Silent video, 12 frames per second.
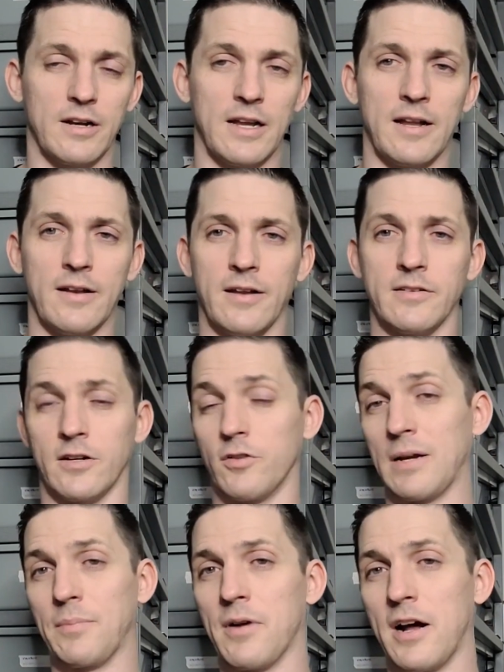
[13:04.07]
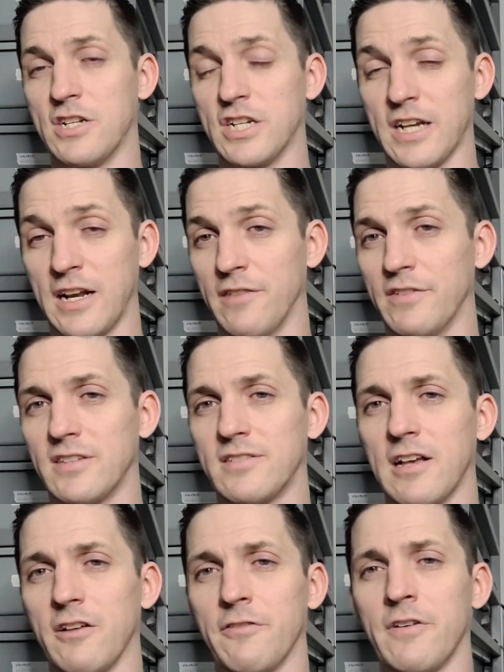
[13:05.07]
and is a great project in and of
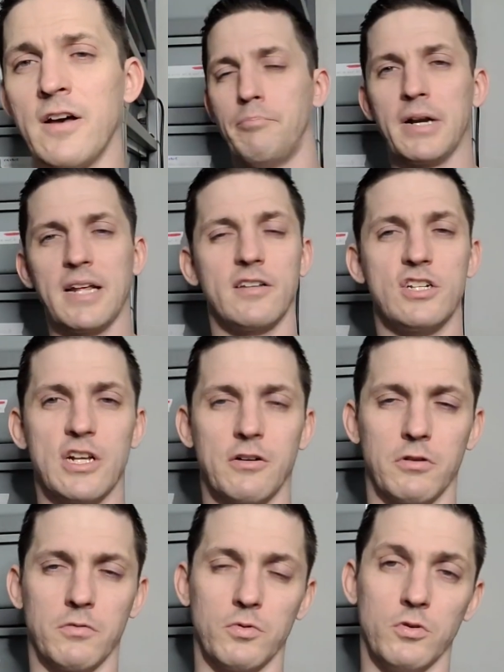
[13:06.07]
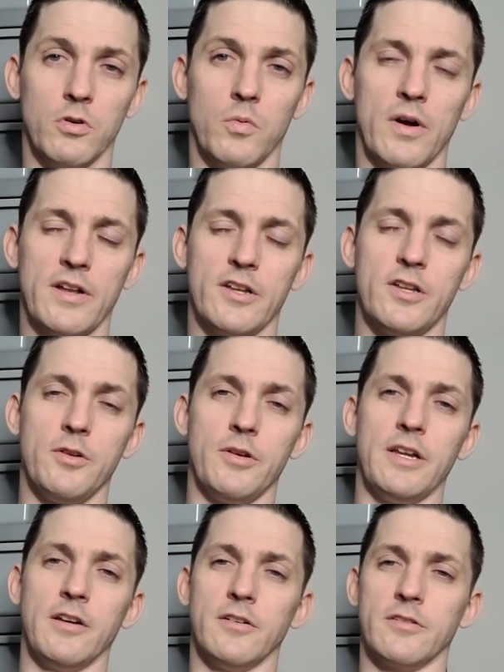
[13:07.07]
itself. But as a general rule, 1 to 2
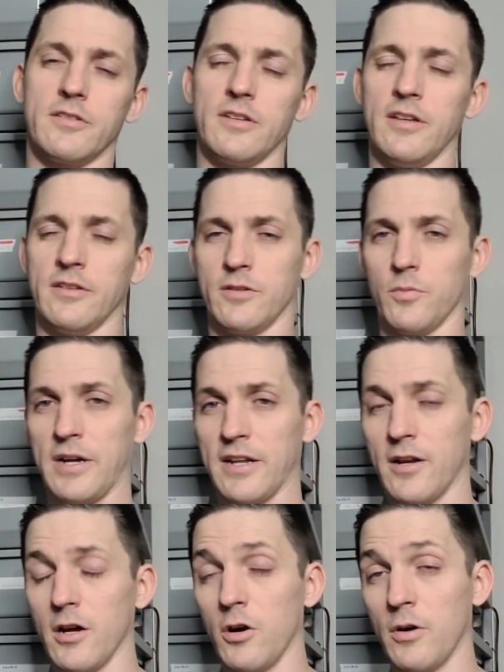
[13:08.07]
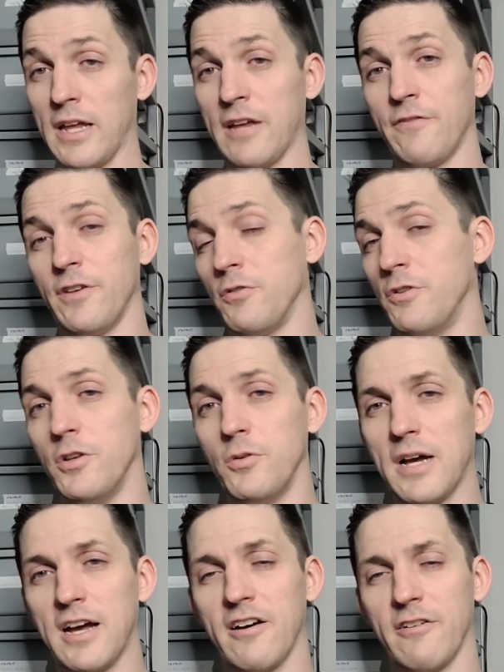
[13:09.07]
years is the way to go. If you do
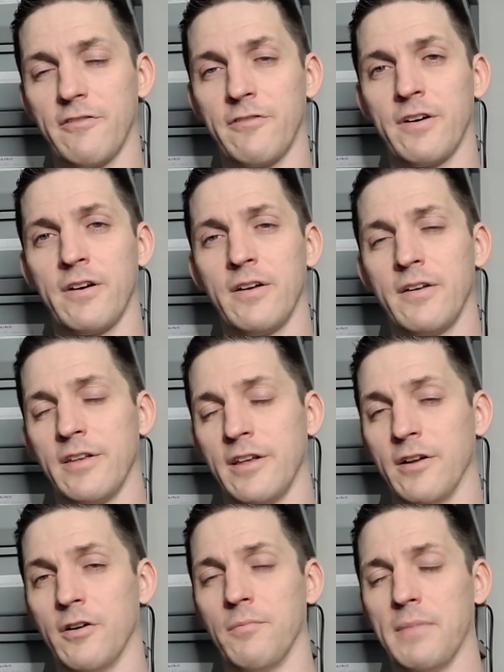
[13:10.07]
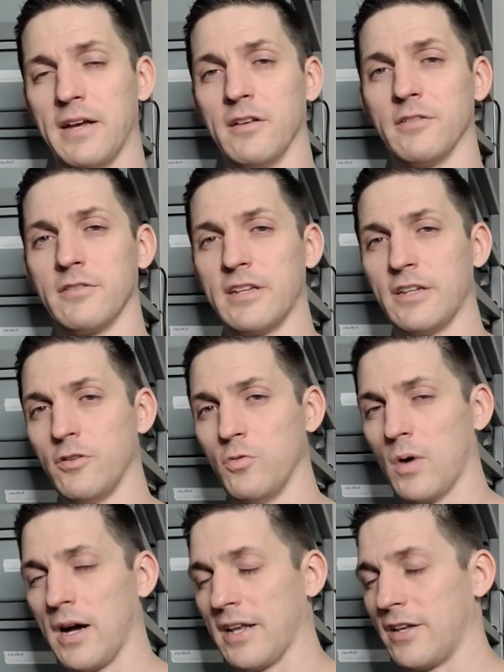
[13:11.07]
have, males that you
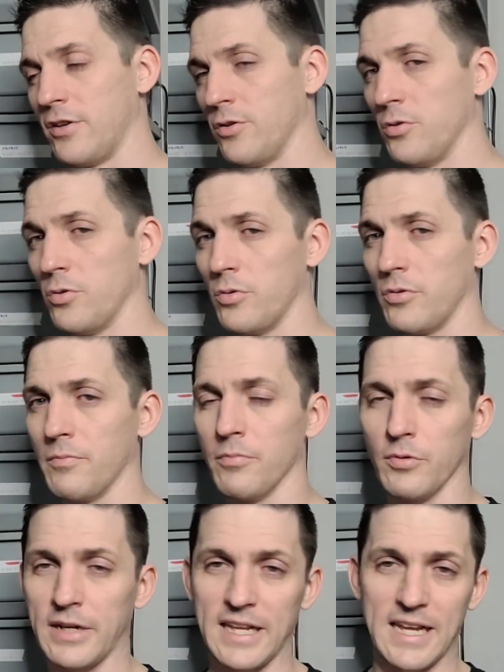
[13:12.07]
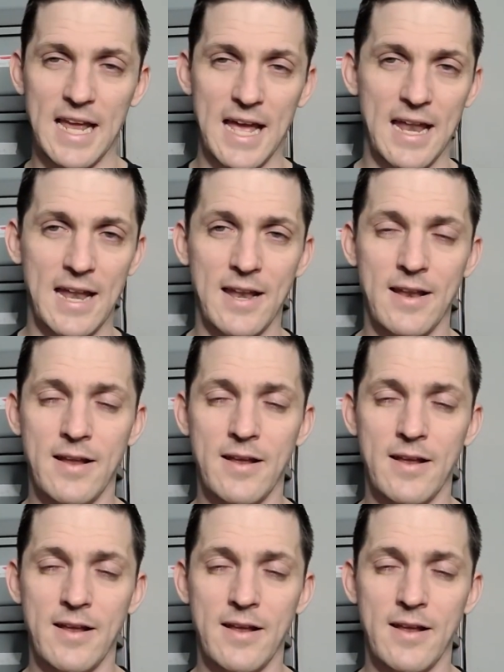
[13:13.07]
want to breed again